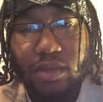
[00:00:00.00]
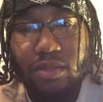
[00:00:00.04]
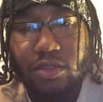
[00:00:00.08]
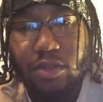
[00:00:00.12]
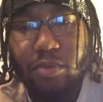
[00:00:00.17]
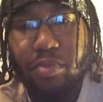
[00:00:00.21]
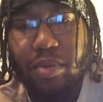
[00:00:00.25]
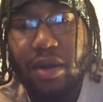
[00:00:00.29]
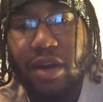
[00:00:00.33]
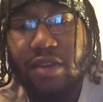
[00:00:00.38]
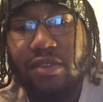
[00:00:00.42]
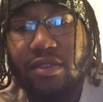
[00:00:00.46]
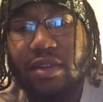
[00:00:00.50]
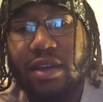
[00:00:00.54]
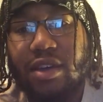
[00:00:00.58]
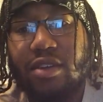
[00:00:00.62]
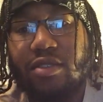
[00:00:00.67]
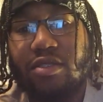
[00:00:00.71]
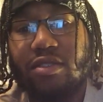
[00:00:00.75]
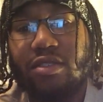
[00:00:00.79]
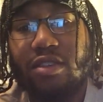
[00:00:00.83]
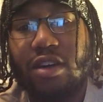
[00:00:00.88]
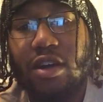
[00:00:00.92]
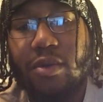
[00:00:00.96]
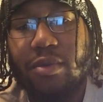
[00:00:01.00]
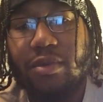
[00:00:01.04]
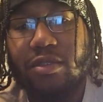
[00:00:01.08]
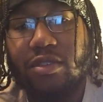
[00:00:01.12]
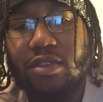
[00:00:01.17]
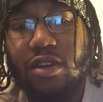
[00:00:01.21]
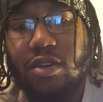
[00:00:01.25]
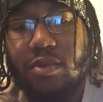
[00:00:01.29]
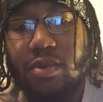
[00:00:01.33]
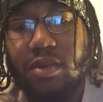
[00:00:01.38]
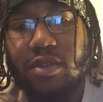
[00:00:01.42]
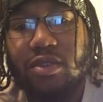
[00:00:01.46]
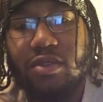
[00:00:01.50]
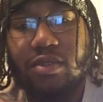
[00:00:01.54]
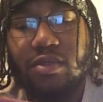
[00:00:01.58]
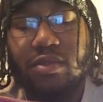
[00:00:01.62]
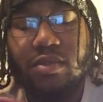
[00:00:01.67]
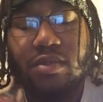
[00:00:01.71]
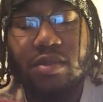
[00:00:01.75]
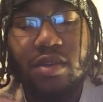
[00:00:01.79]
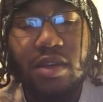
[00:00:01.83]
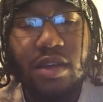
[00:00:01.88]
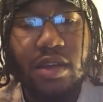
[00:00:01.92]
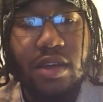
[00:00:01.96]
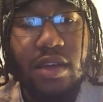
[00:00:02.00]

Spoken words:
the apostle elders always going to,